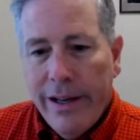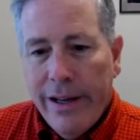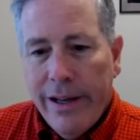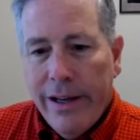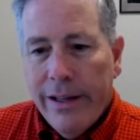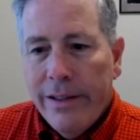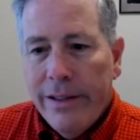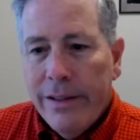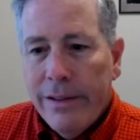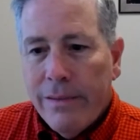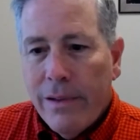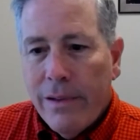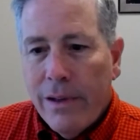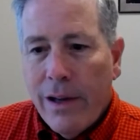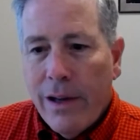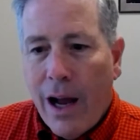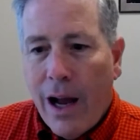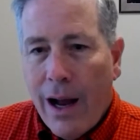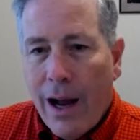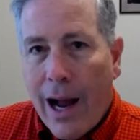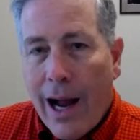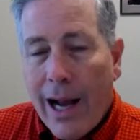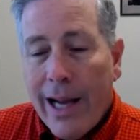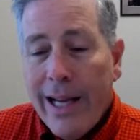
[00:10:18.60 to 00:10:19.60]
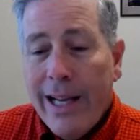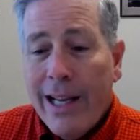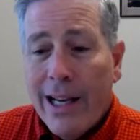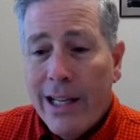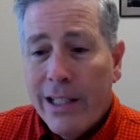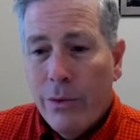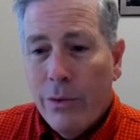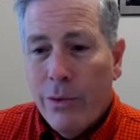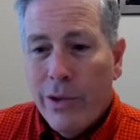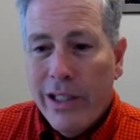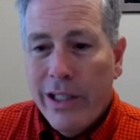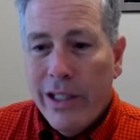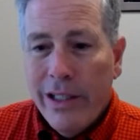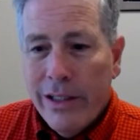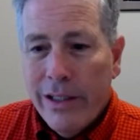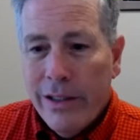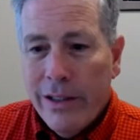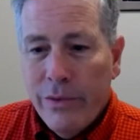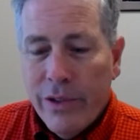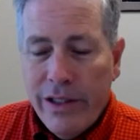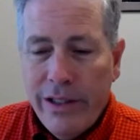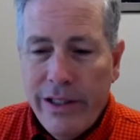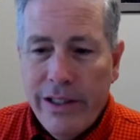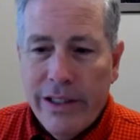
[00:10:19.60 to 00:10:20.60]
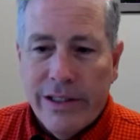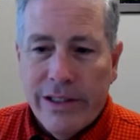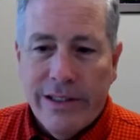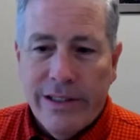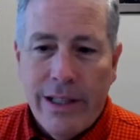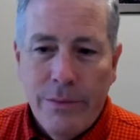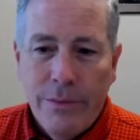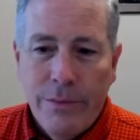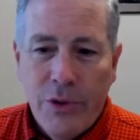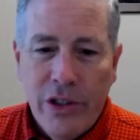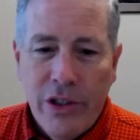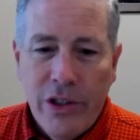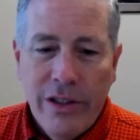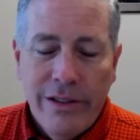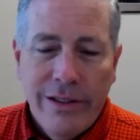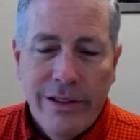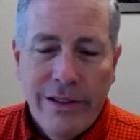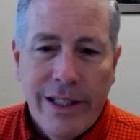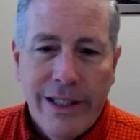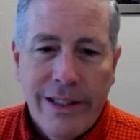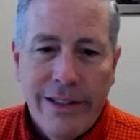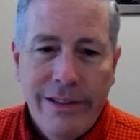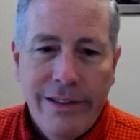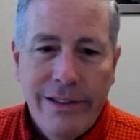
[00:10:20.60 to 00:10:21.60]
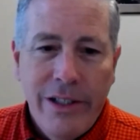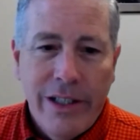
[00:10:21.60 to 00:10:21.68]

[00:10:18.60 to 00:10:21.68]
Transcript: And I kind of went in with the assumption that